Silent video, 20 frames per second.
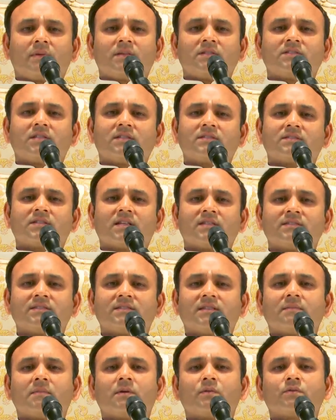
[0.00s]
But just as
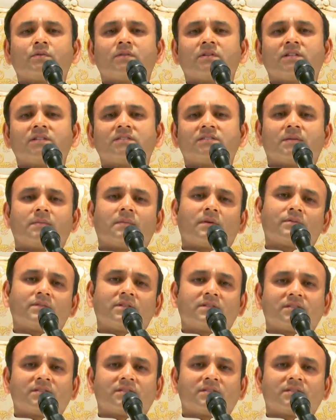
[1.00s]
he's about to reach the mound,